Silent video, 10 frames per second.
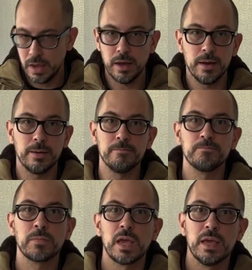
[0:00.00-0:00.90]

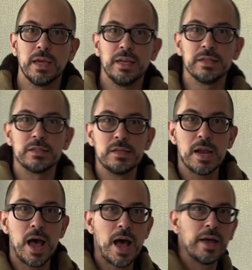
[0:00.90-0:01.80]
It is
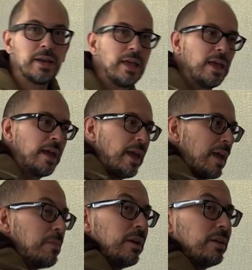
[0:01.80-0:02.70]
not a
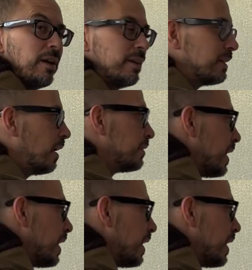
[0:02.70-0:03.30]
military style